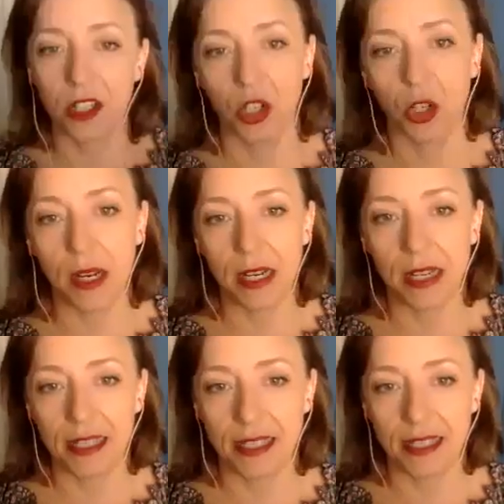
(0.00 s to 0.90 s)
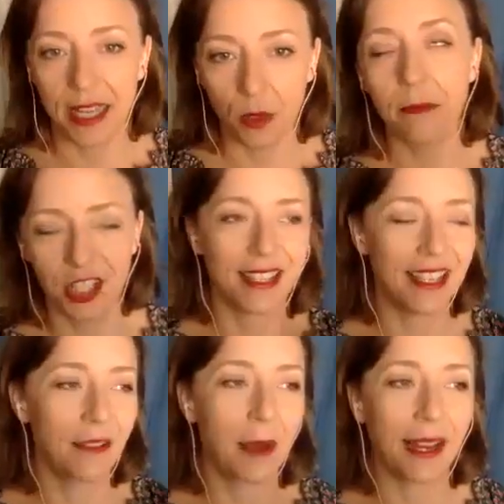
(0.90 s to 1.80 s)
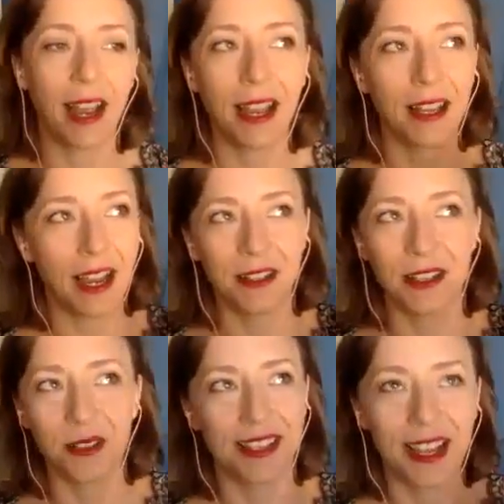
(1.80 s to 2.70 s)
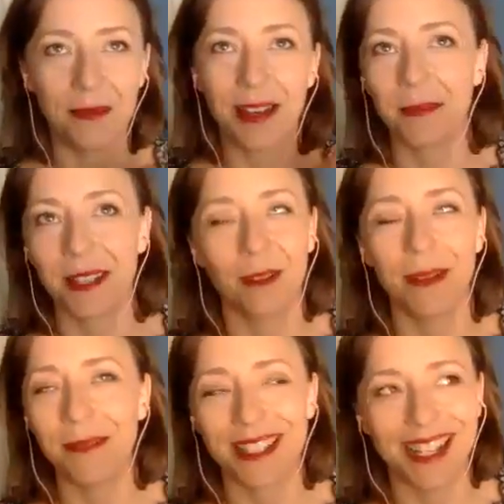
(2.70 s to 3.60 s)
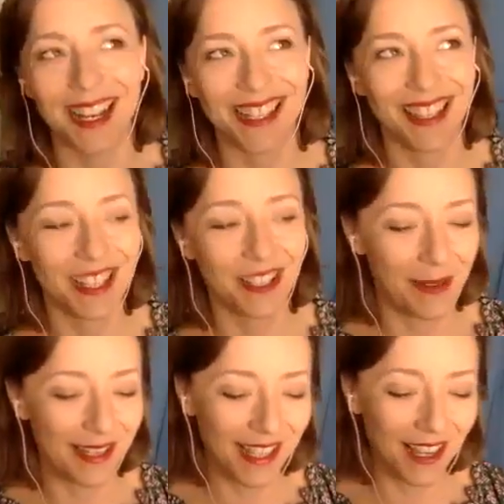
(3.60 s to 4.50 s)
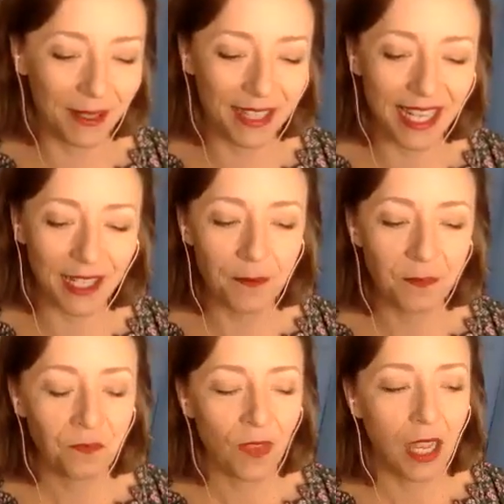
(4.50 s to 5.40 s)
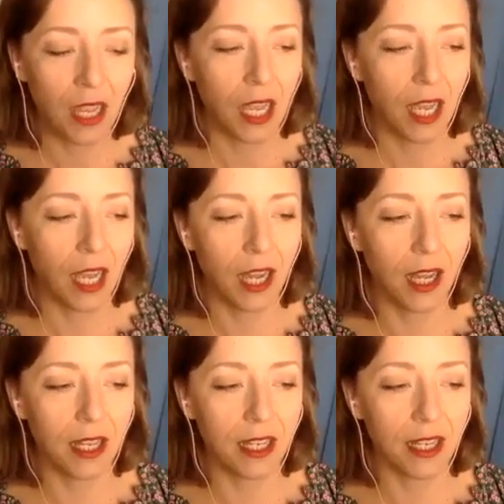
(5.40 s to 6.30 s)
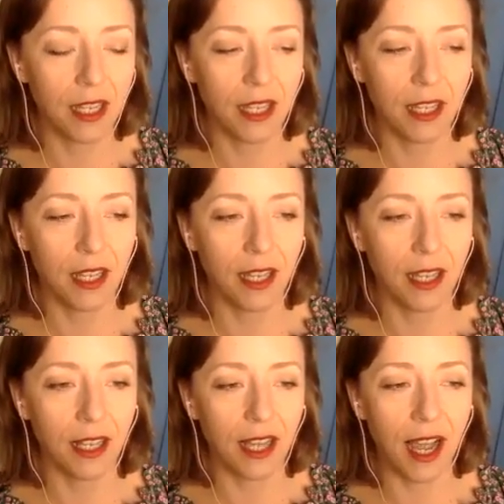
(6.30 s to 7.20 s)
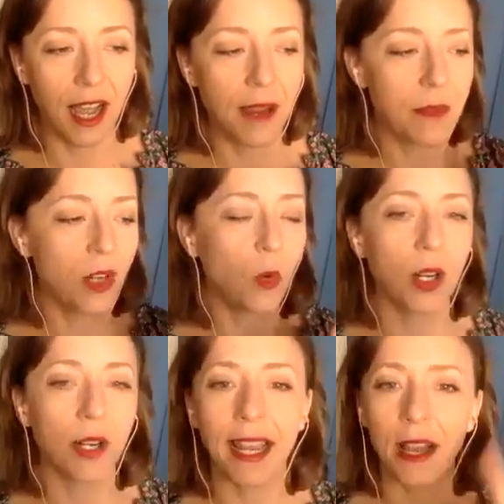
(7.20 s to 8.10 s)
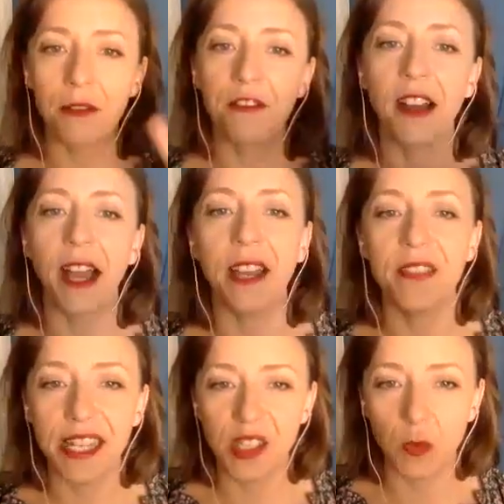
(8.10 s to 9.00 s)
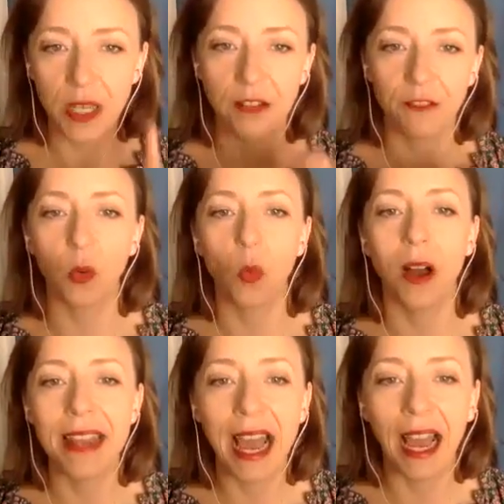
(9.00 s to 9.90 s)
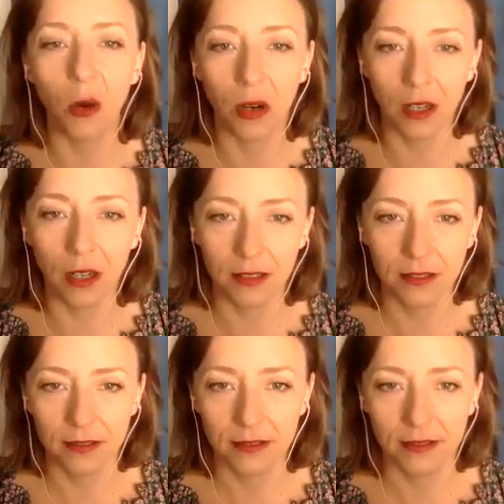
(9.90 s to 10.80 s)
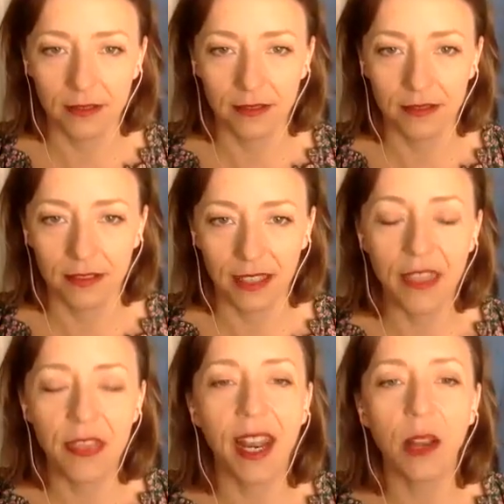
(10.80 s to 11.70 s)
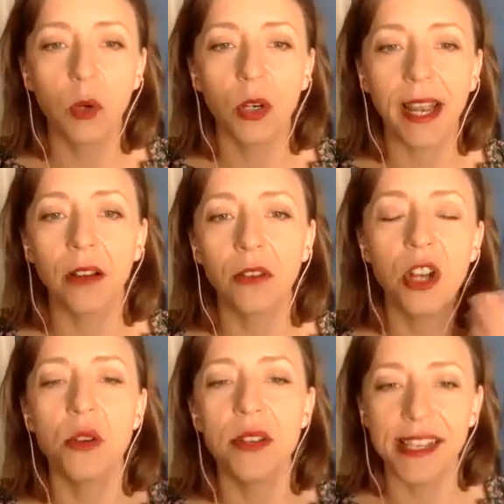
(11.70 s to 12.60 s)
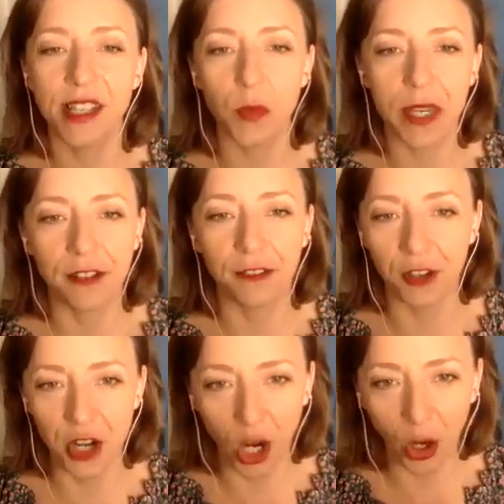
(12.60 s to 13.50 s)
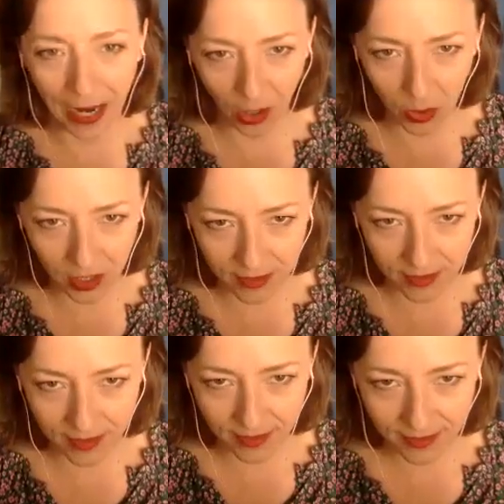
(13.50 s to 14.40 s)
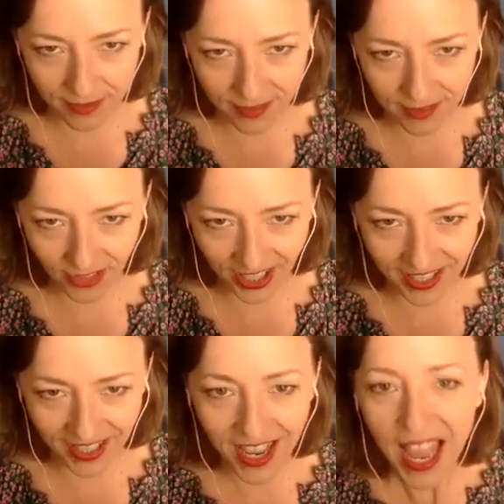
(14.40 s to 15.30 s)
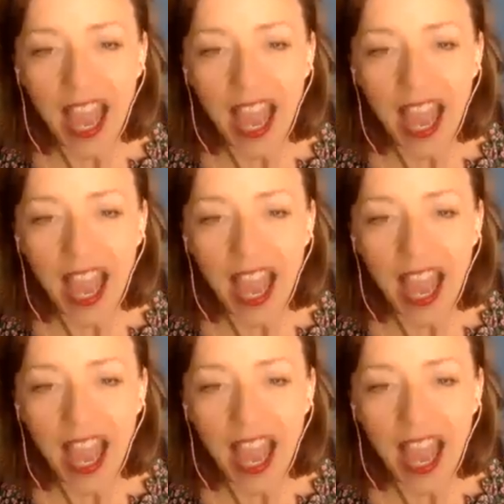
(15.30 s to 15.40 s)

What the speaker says: a great example. And I'm just as, like, I do this, I make so many mistakes on this for myself, but like, I'm going to work out 5 days a week for 1 hour. And then I work out no days a week for no hours,